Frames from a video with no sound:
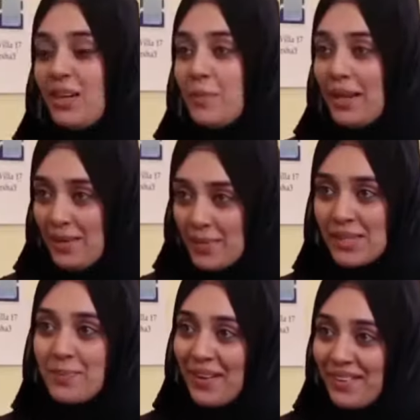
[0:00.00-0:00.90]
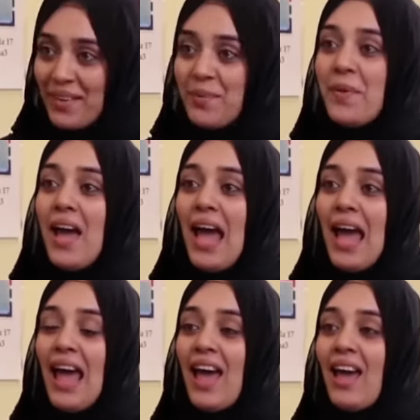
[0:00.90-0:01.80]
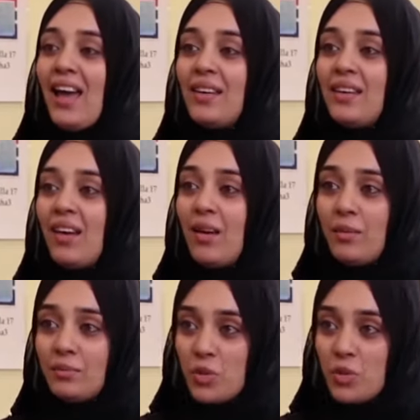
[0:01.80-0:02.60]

My name is Maryam and I'm